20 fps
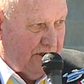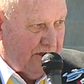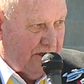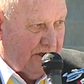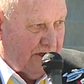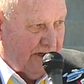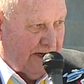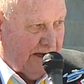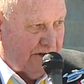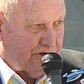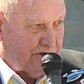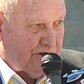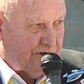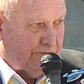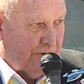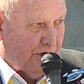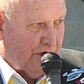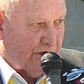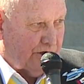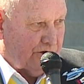and now she's
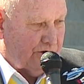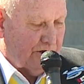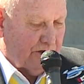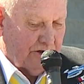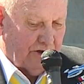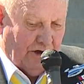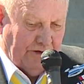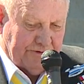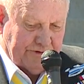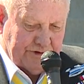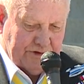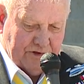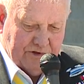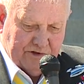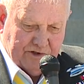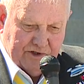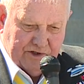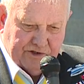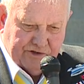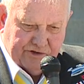married to an officer,
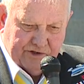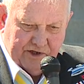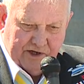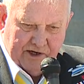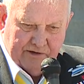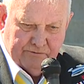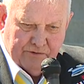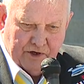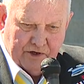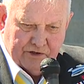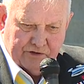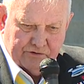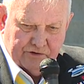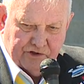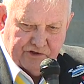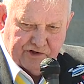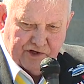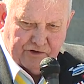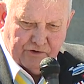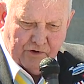and then she got married to a
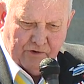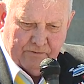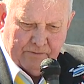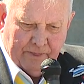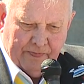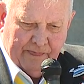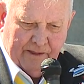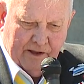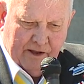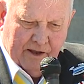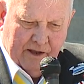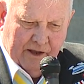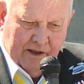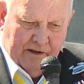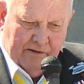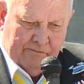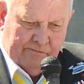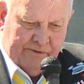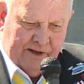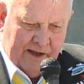general.
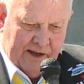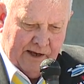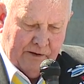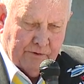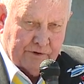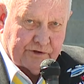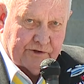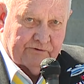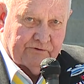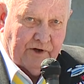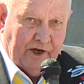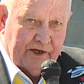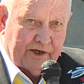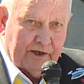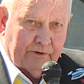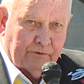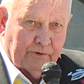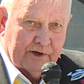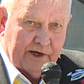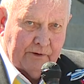I was
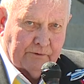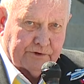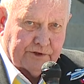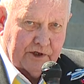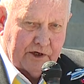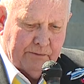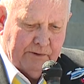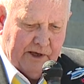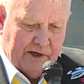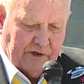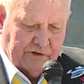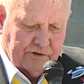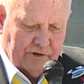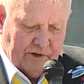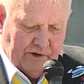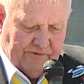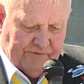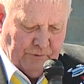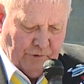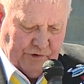invited when I was a commanding
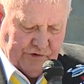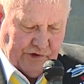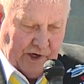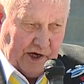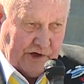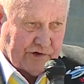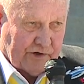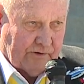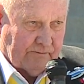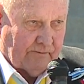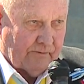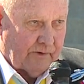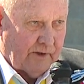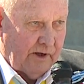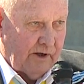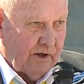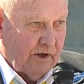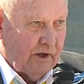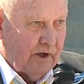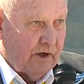general at Fort Jackson
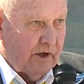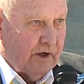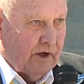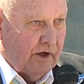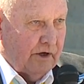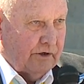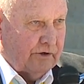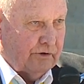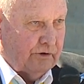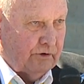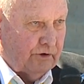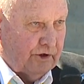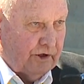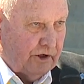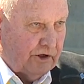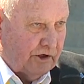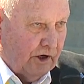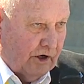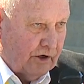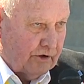to the
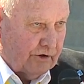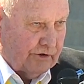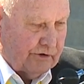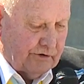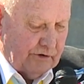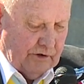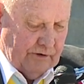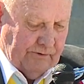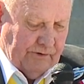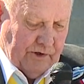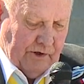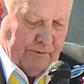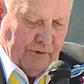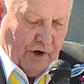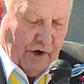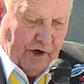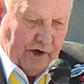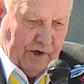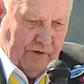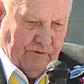Daughters of the
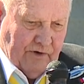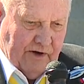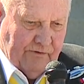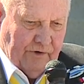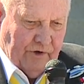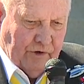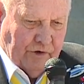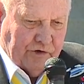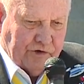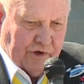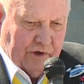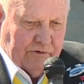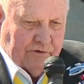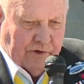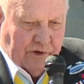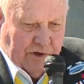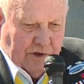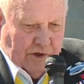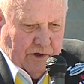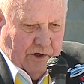American Revolution,
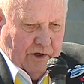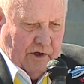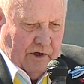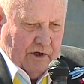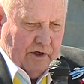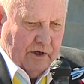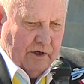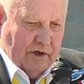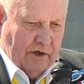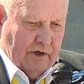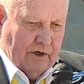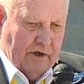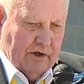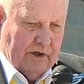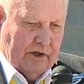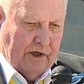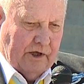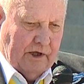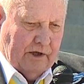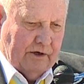
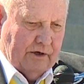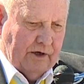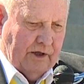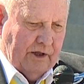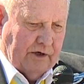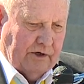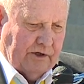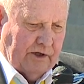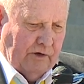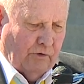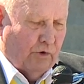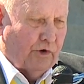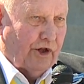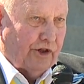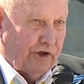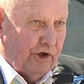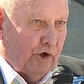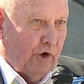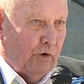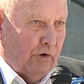and they
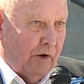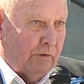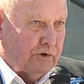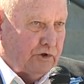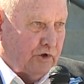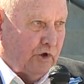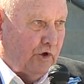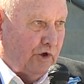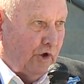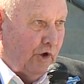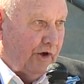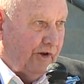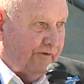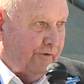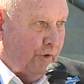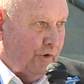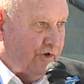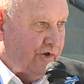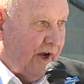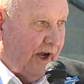wanted to know what was going on at
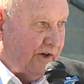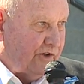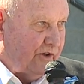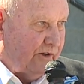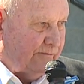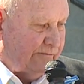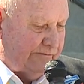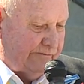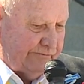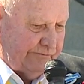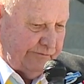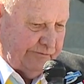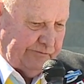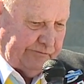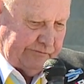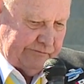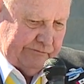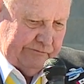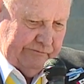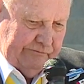Fort Jackson.
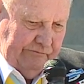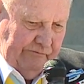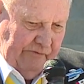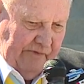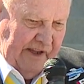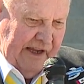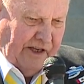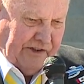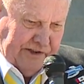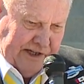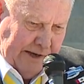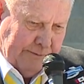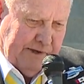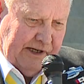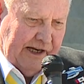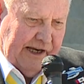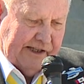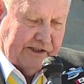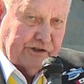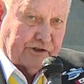I said, I'd be
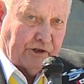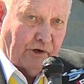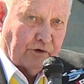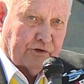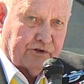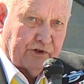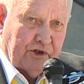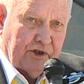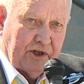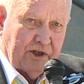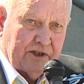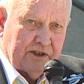glad to talk to you.